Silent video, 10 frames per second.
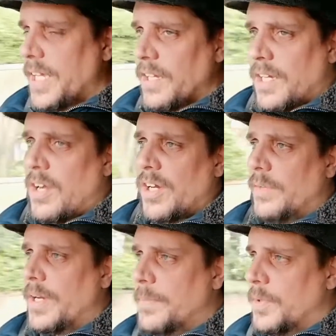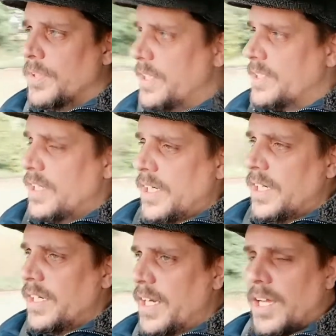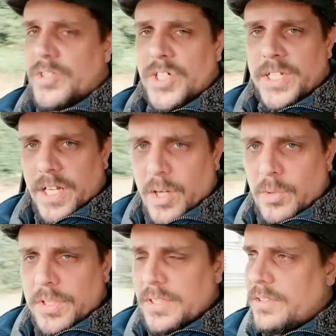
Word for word: and I can't give up on this. You know, she's old.